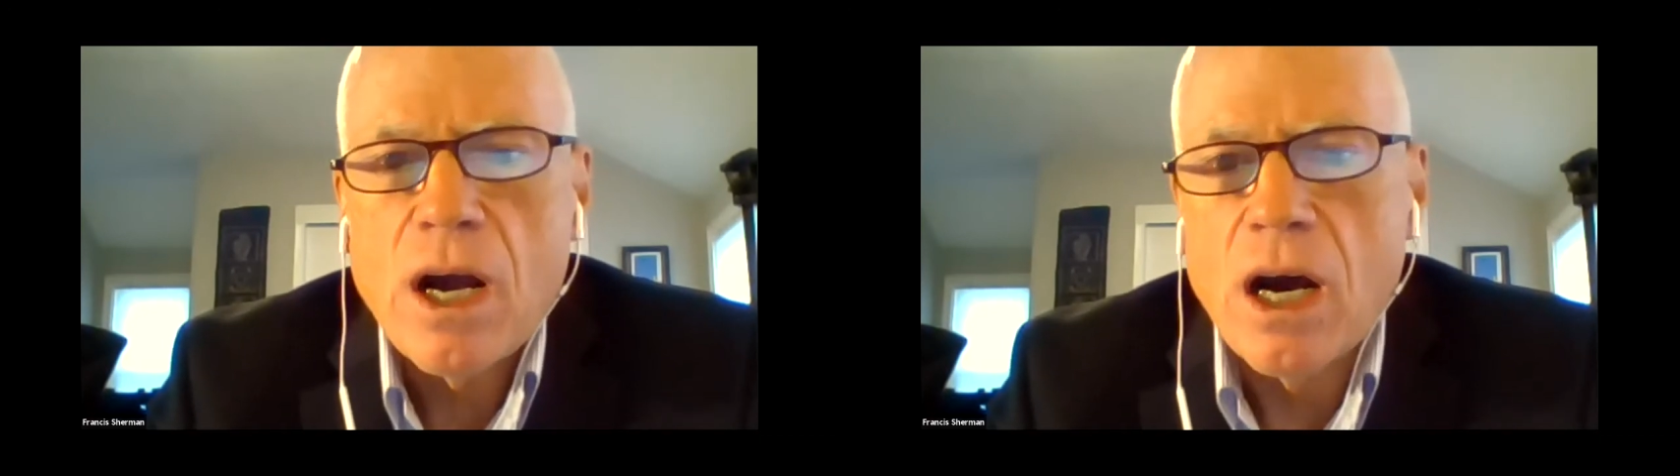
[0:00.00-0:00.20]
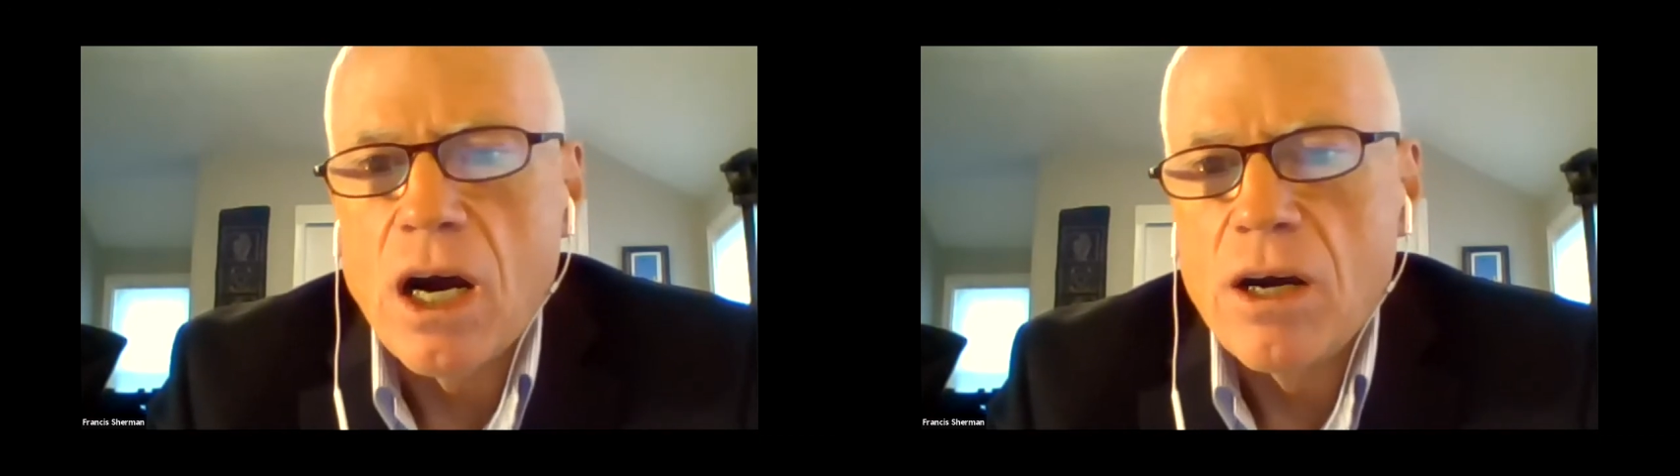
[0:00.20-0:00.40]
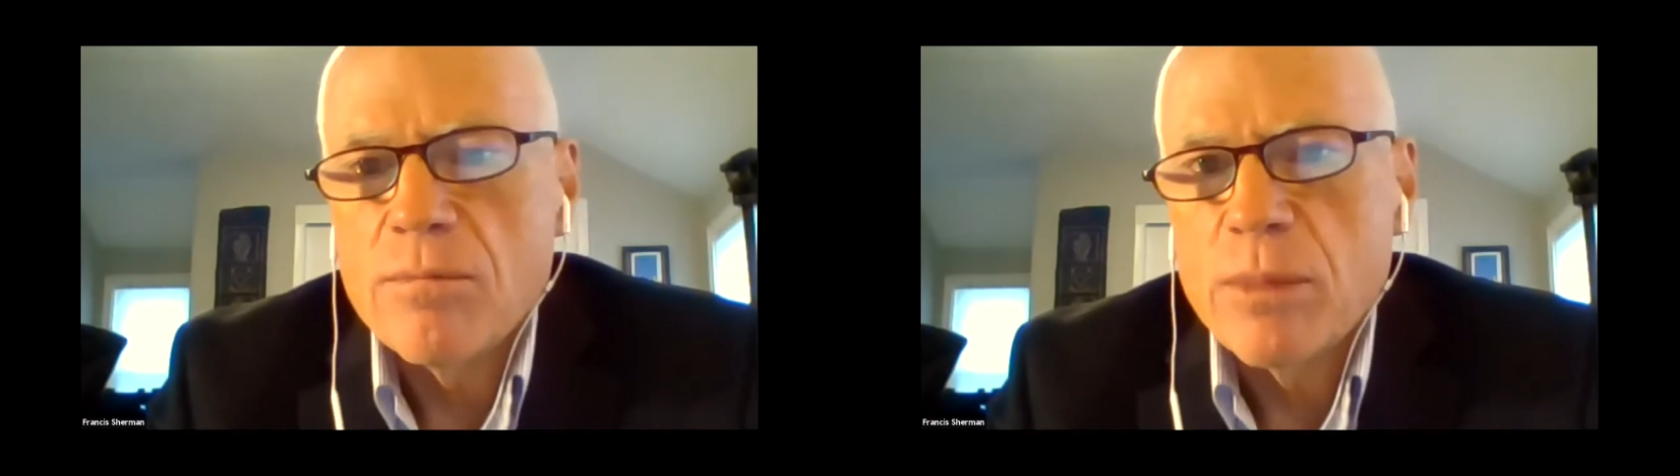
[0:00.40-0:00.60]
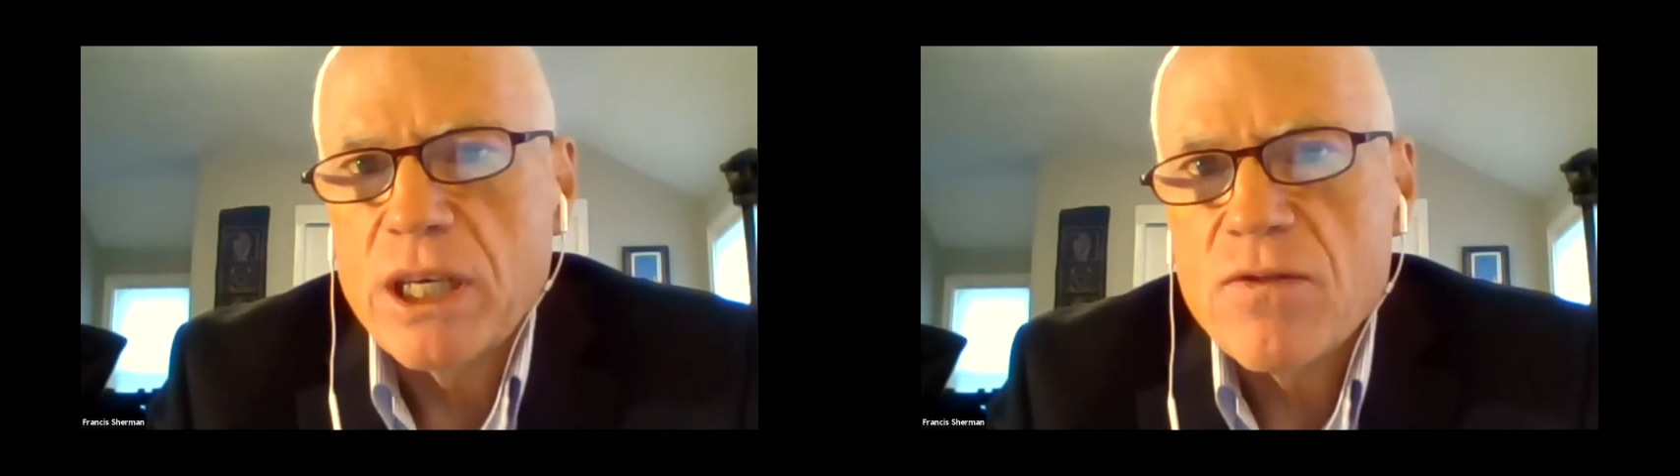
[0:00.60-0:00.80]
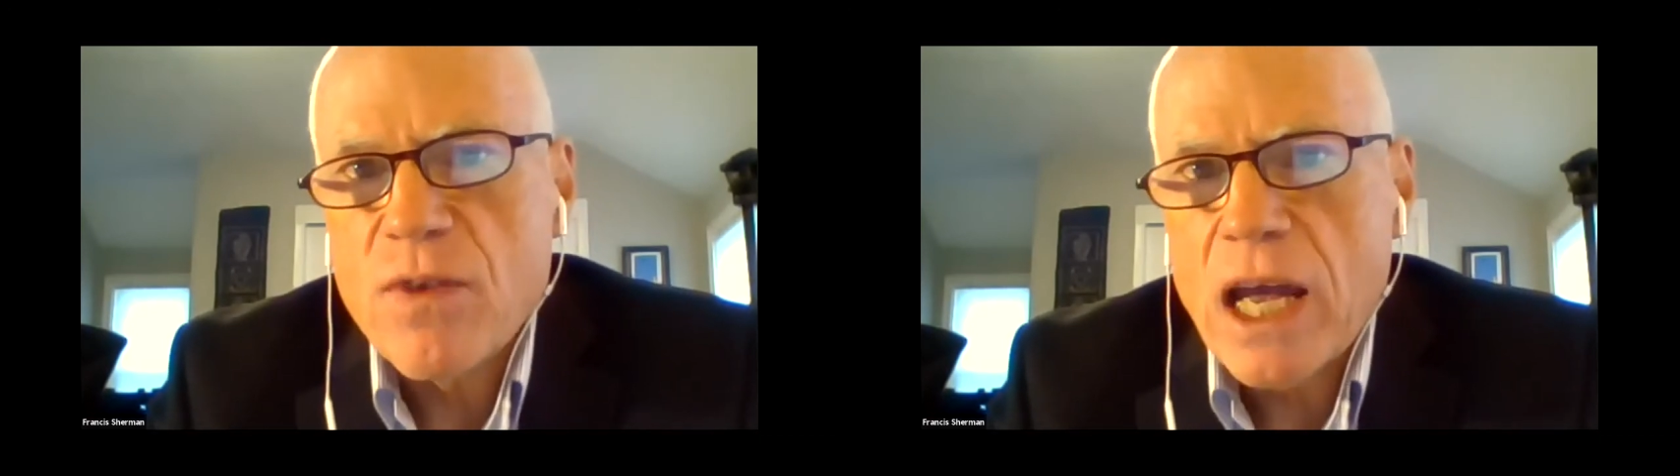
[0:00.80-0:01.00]
But
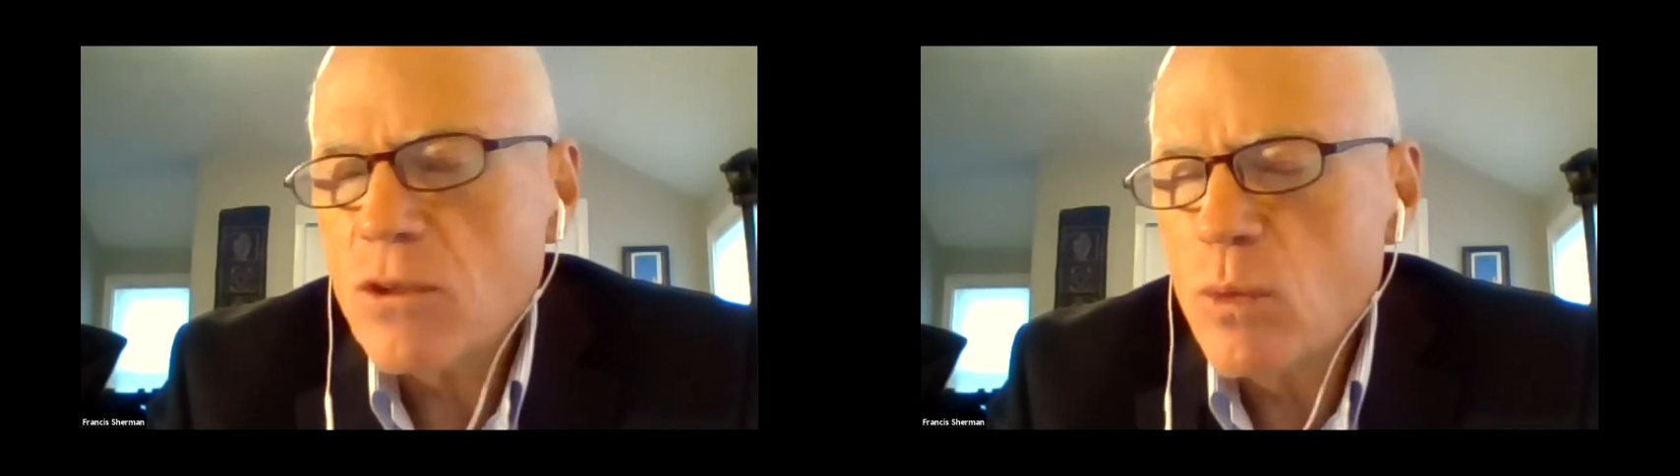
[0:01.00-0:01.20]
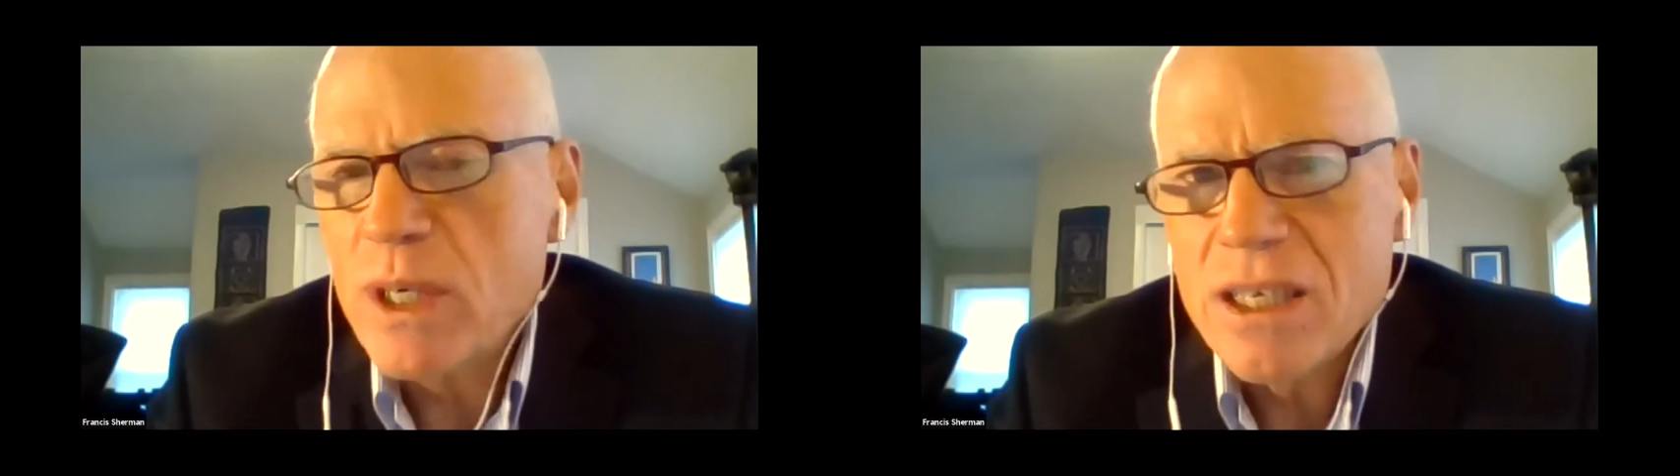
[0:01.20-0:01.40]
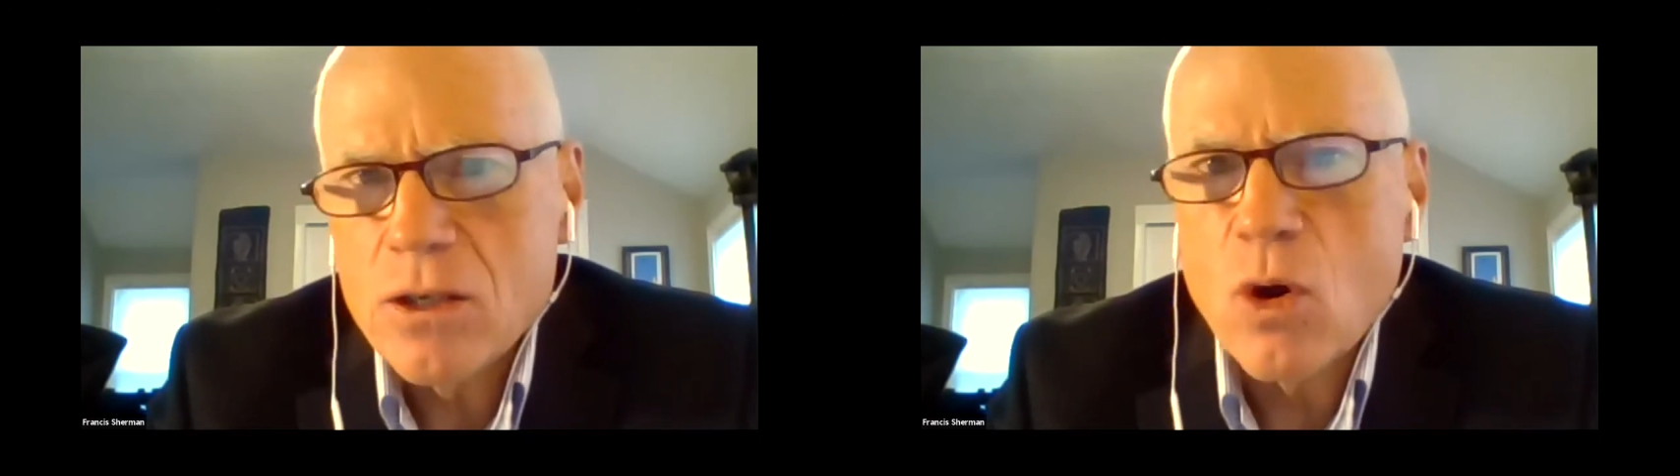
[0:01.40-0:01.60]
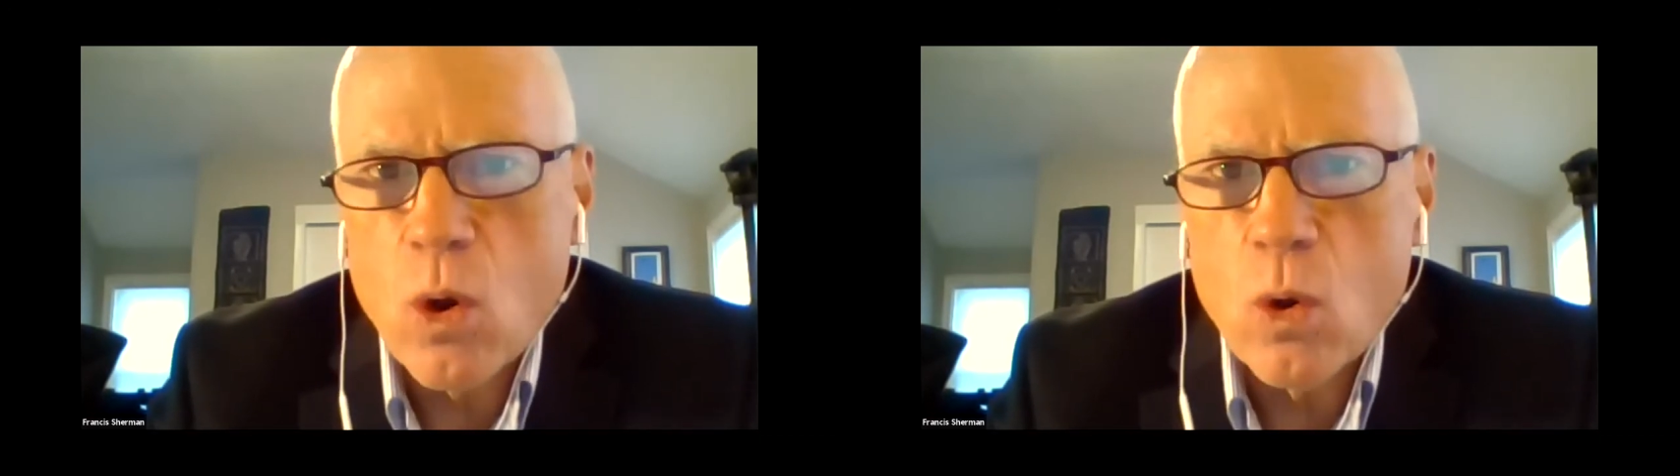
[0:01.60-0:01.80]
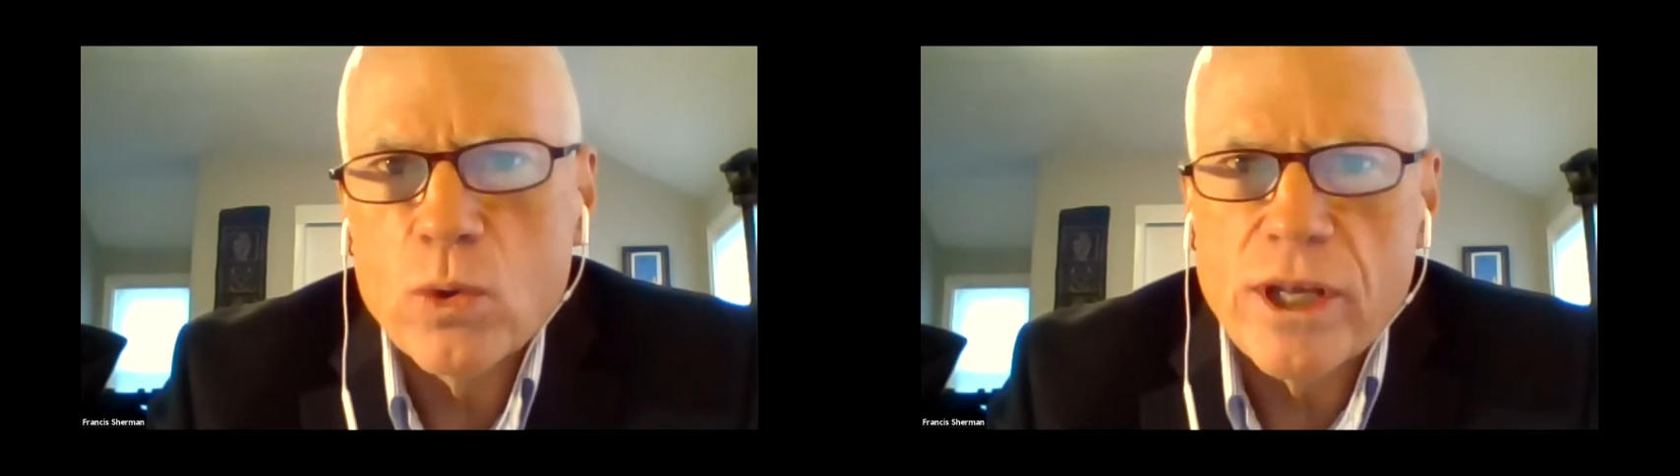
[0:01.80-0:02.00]
in fact, we didn't
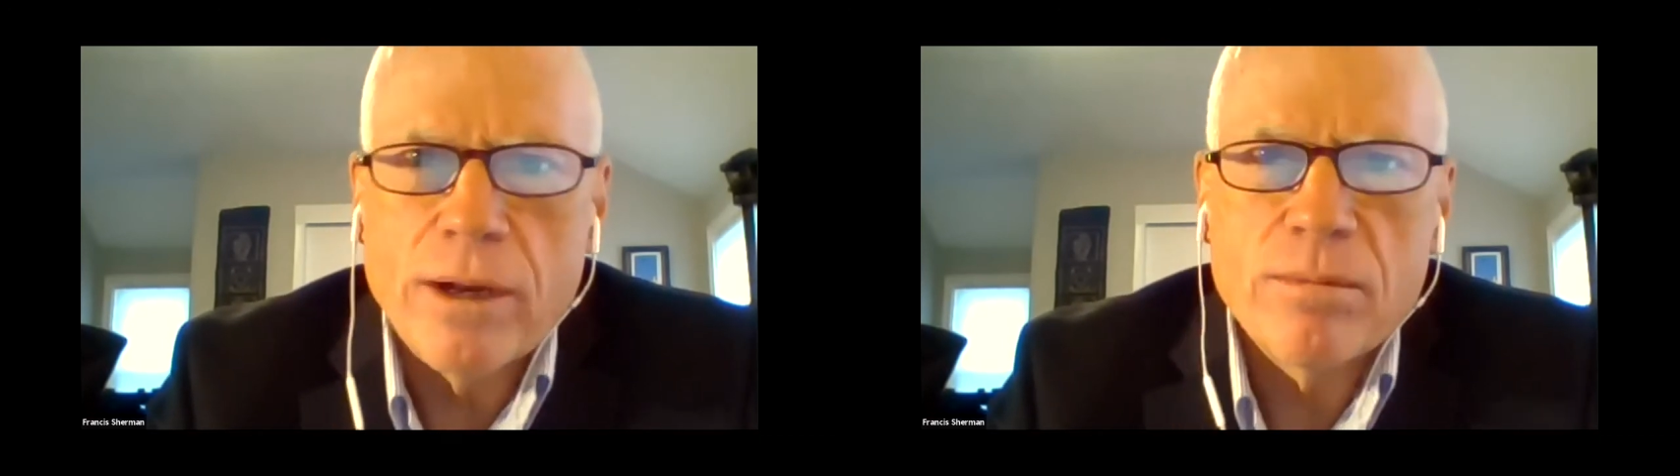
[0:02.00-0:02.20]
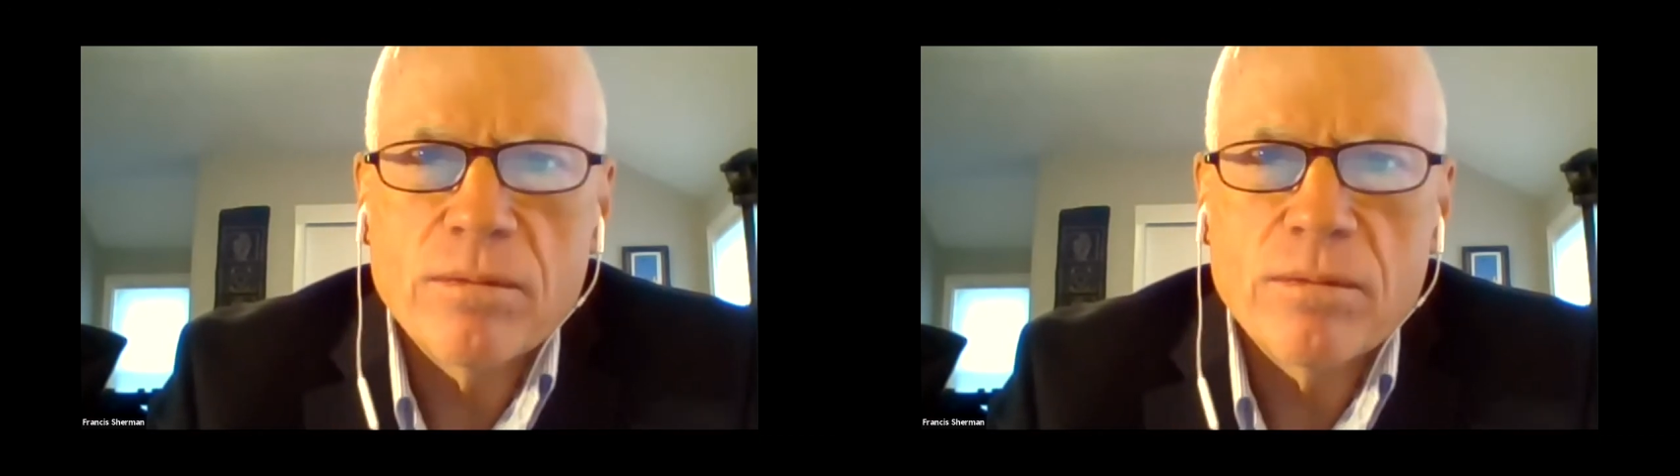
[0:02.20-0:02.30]
hold